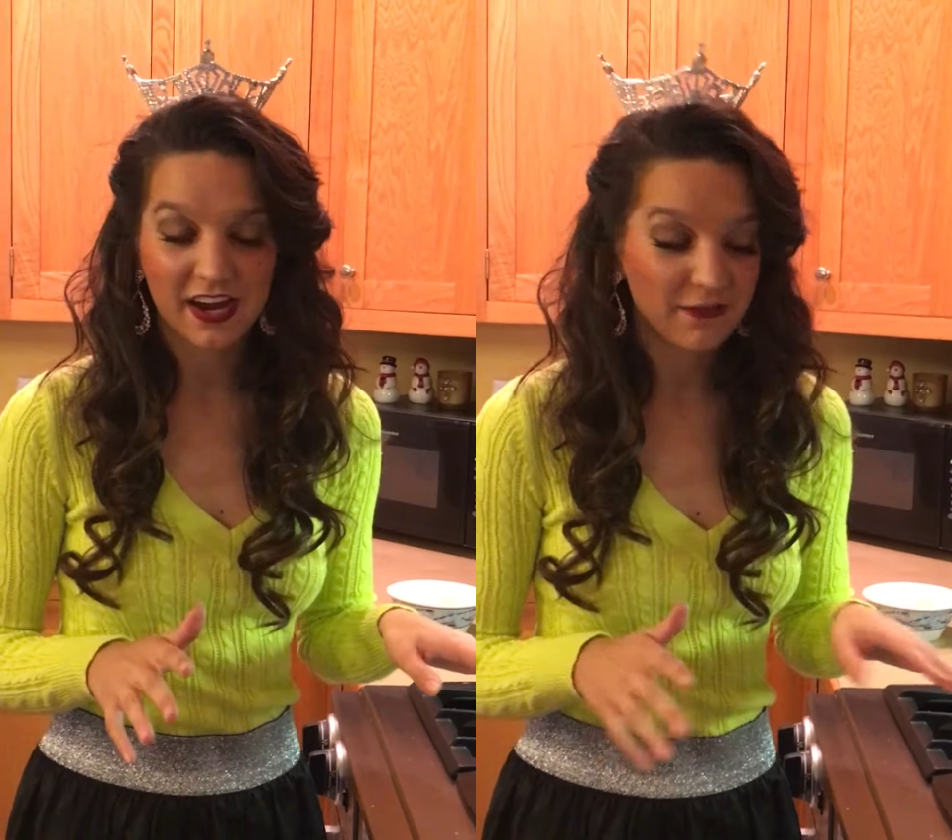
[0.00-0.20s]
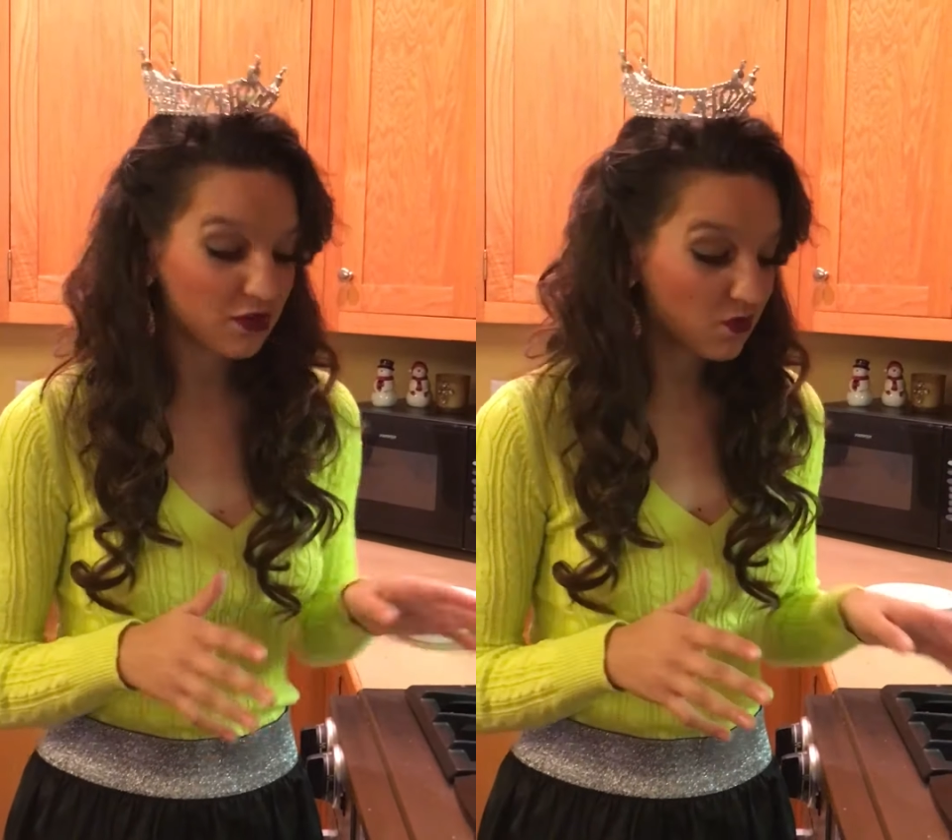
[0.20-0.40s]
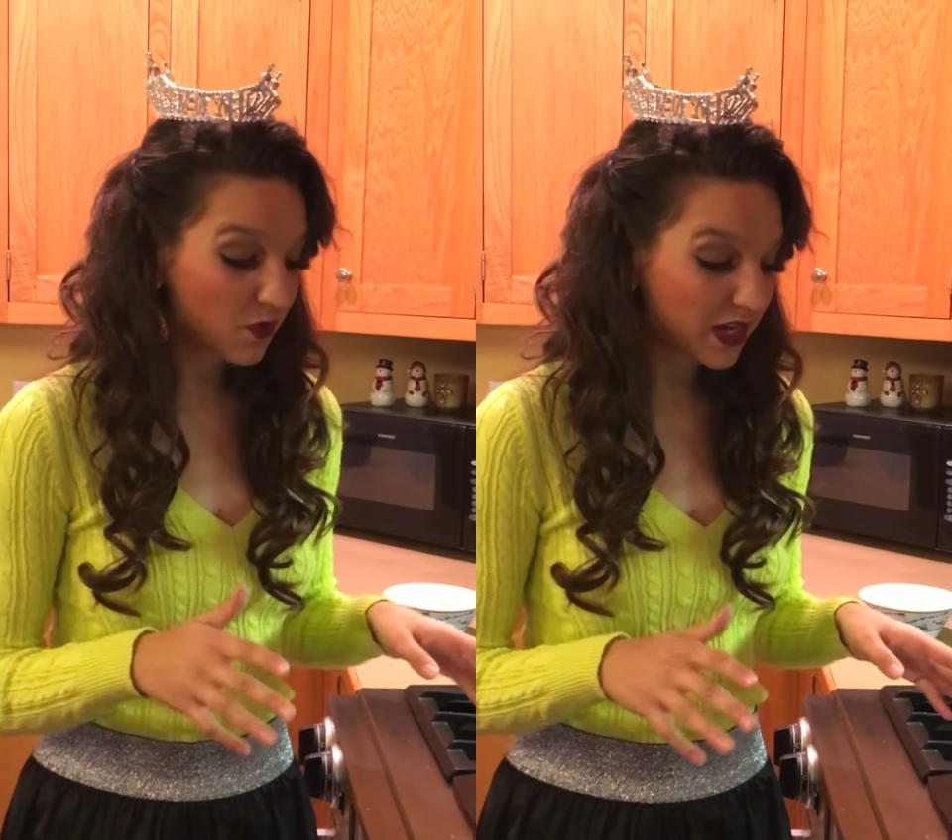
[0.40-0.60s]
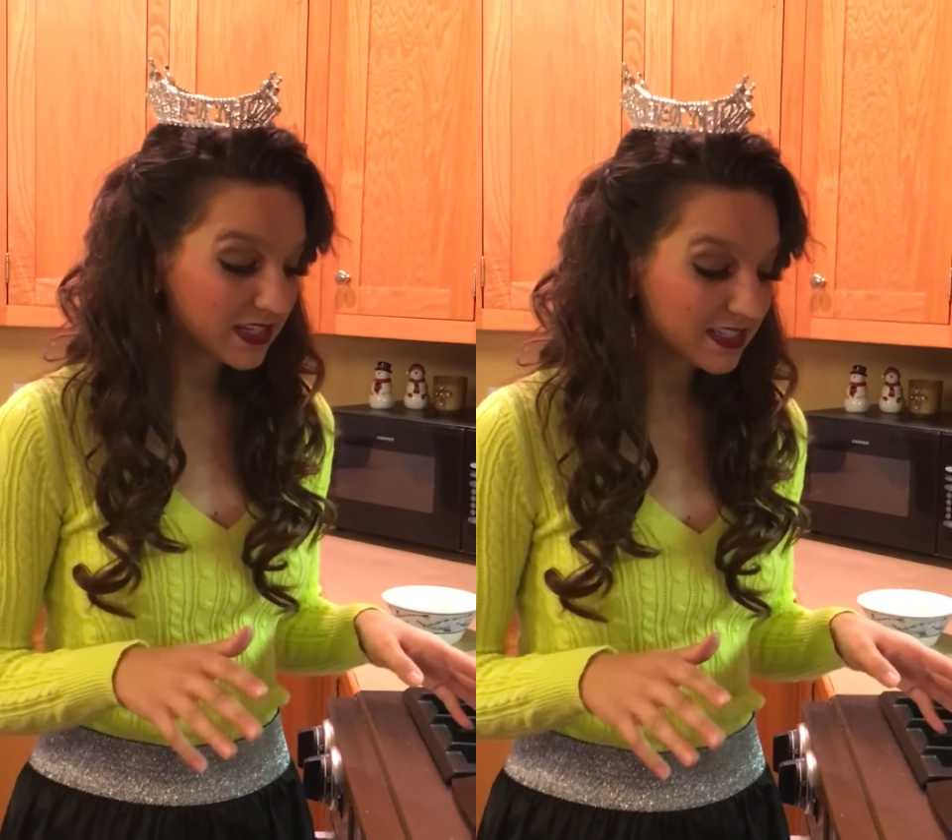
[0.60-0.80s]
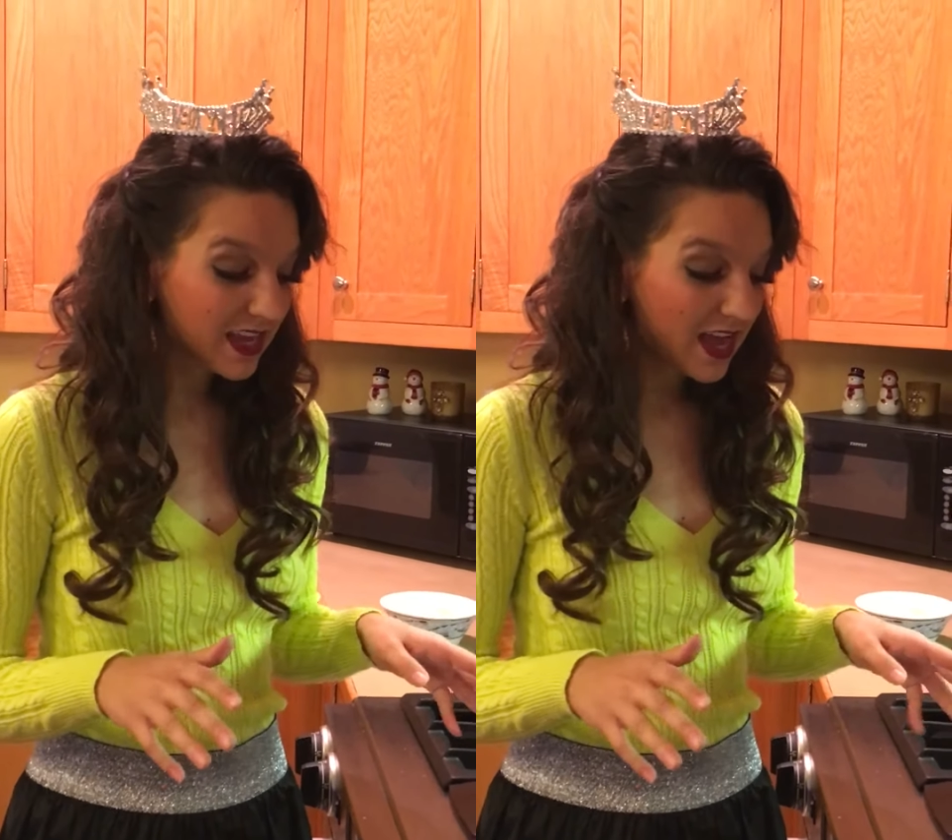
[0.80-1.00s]
If you
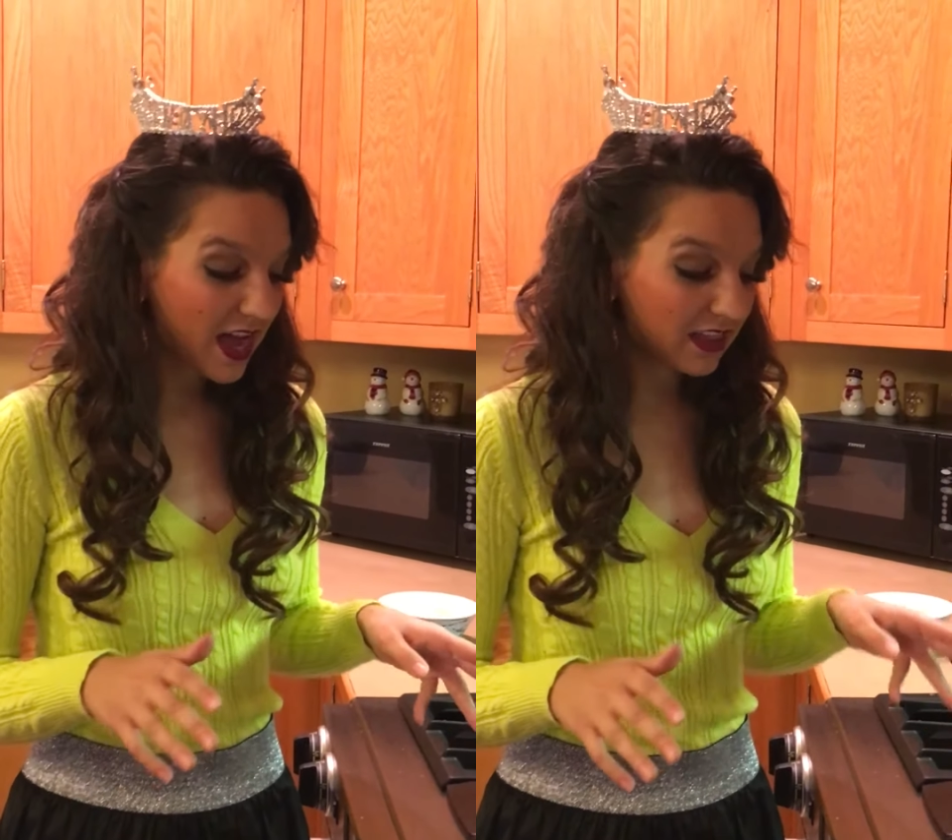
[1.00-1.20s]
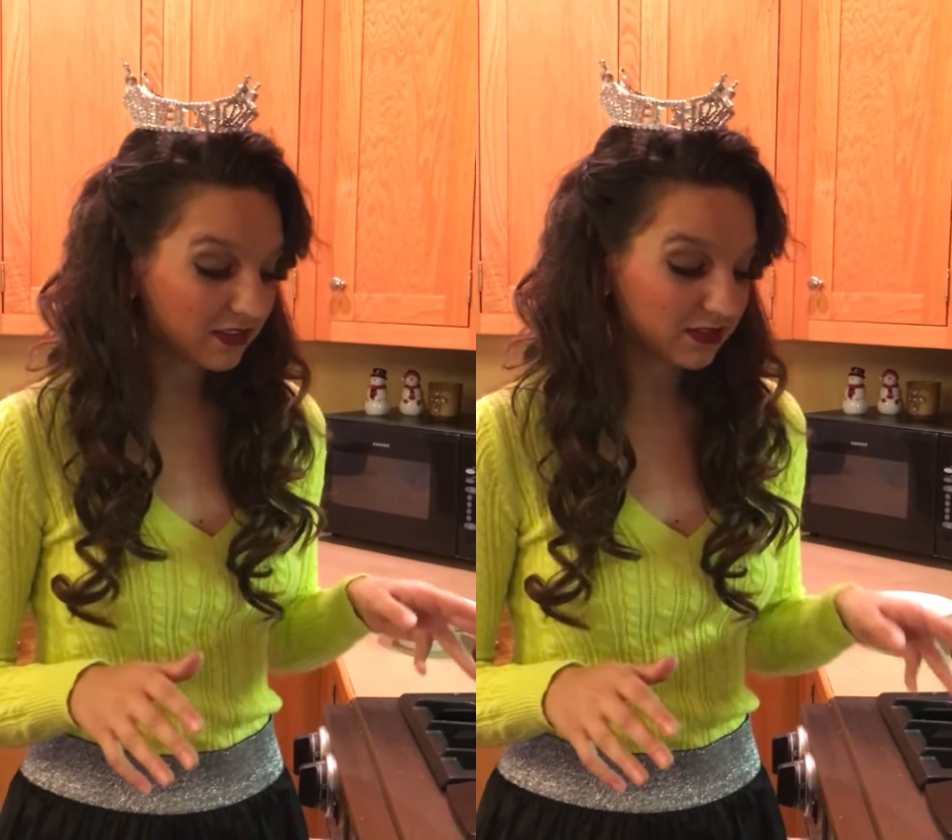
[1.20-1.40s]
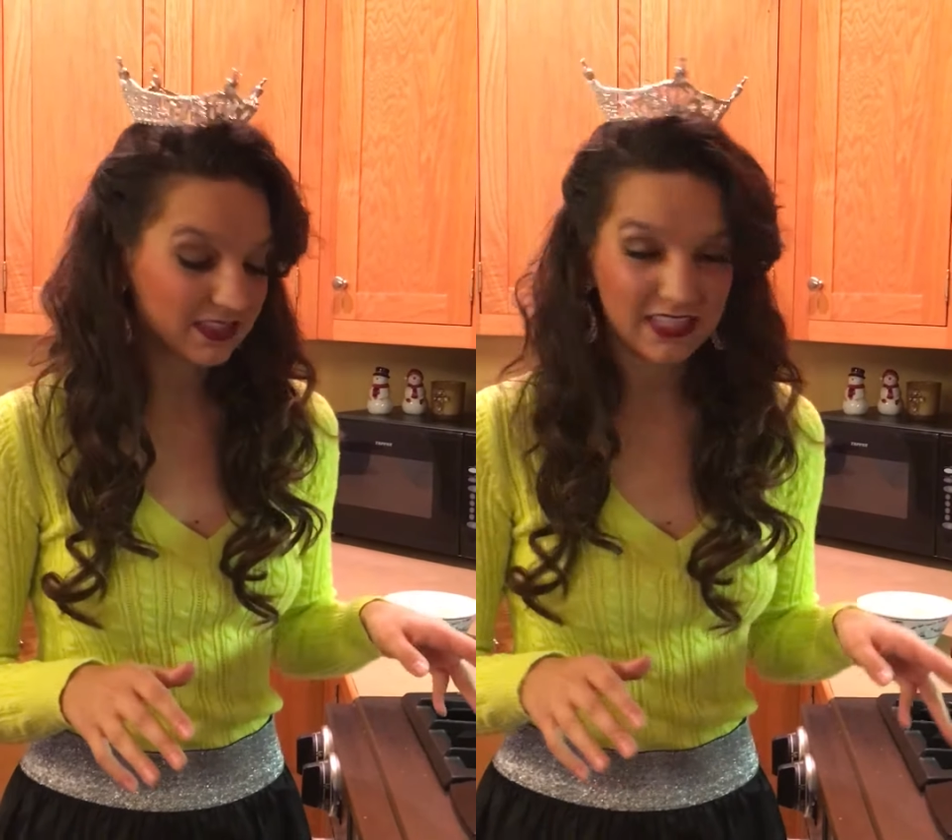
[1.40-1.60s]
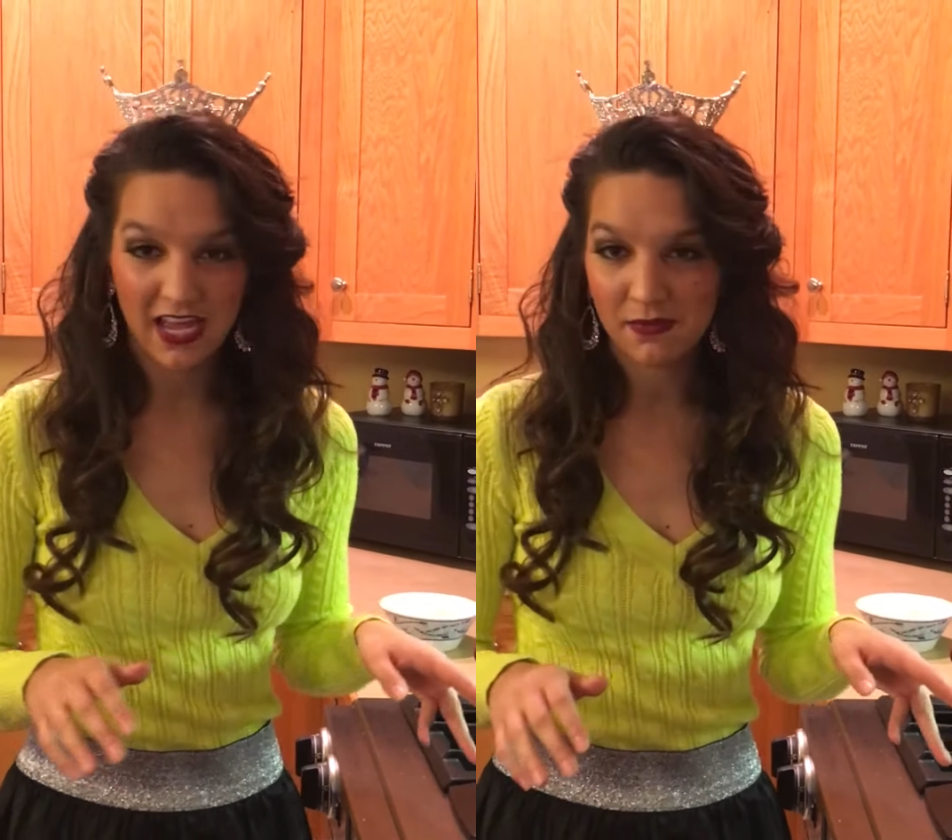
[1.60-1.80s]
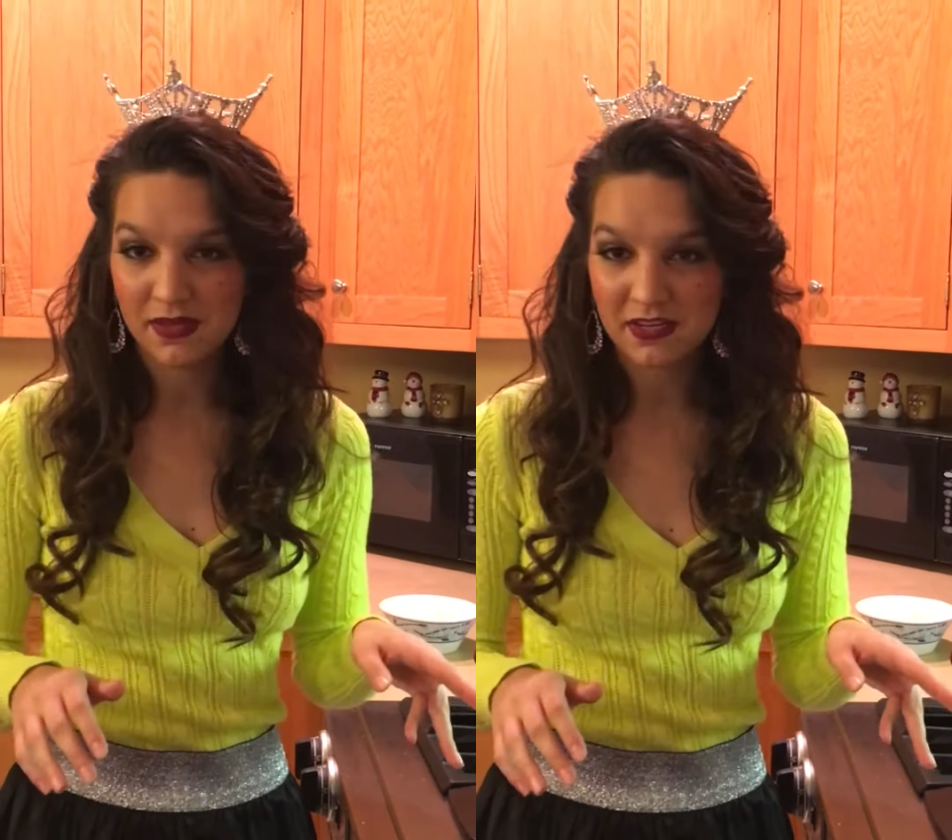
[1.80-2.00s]
want a little
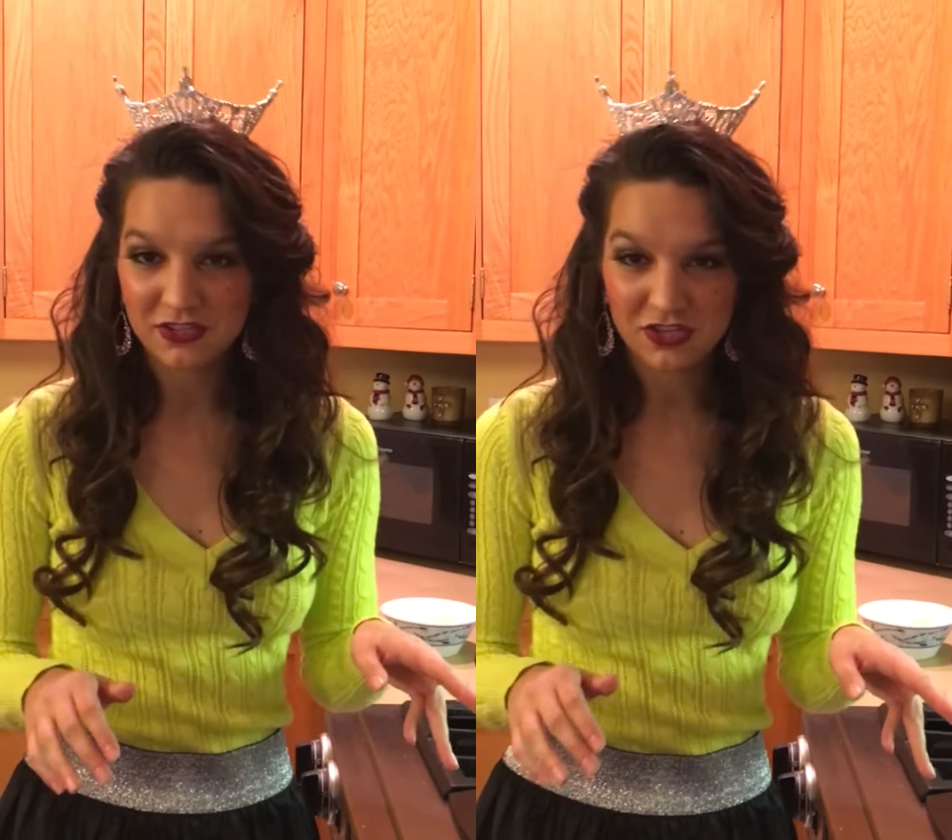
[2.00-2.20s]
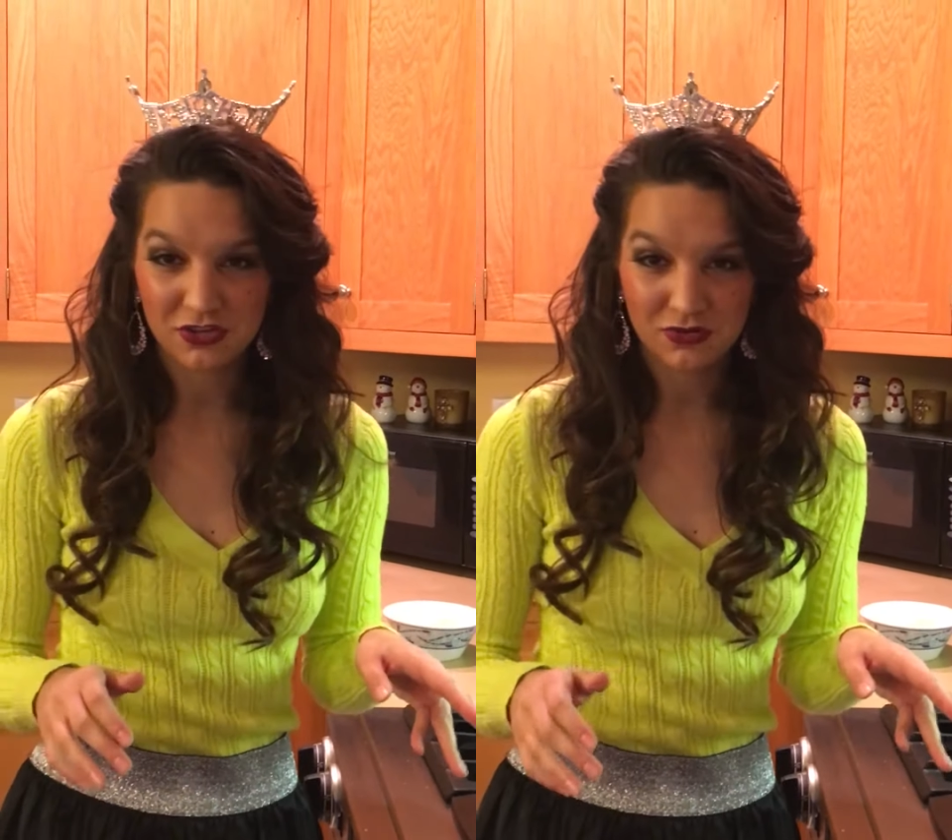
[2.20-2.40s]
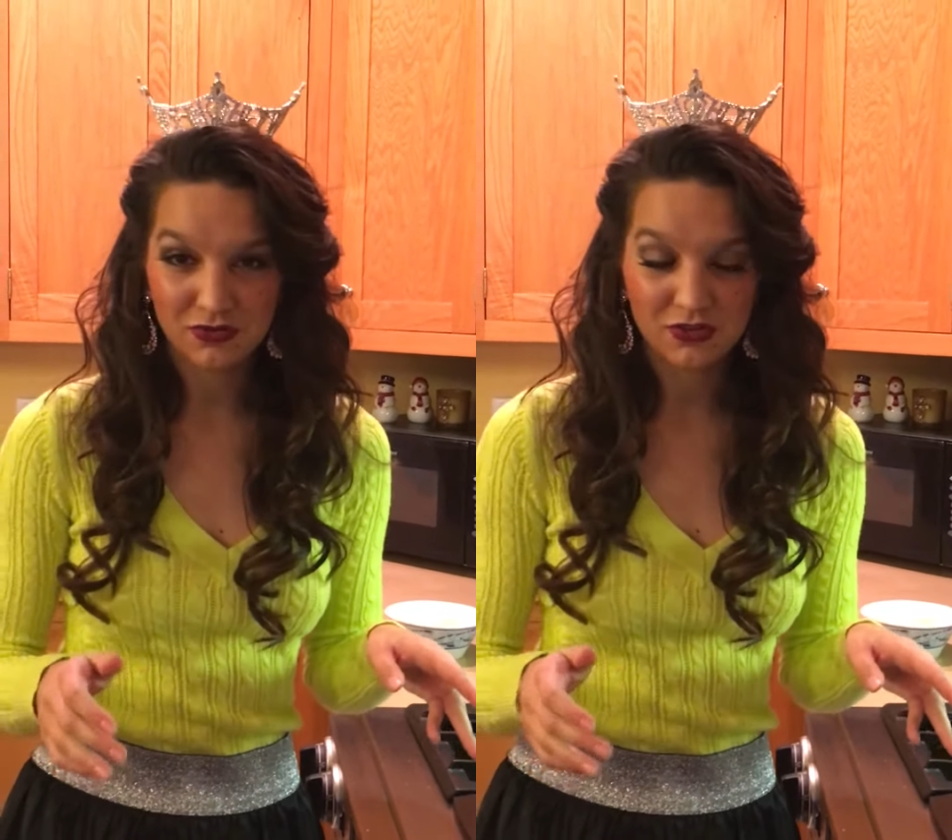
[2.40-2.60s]
salmon too,